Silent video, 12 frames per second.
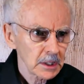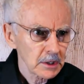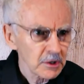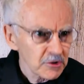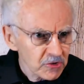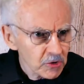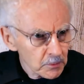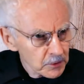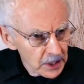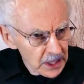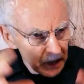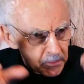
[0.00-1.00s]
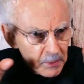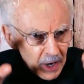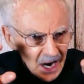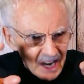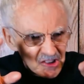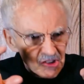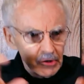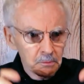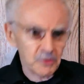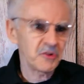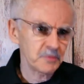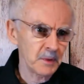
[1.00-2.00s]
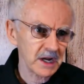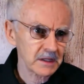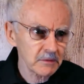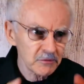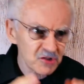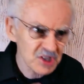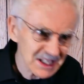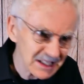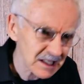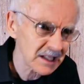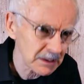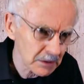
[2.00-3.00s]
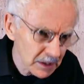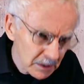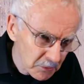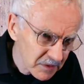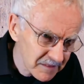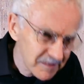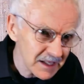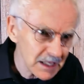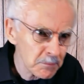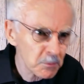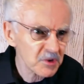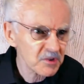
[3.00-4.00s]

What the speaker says: contributing our partial perspective gently with deep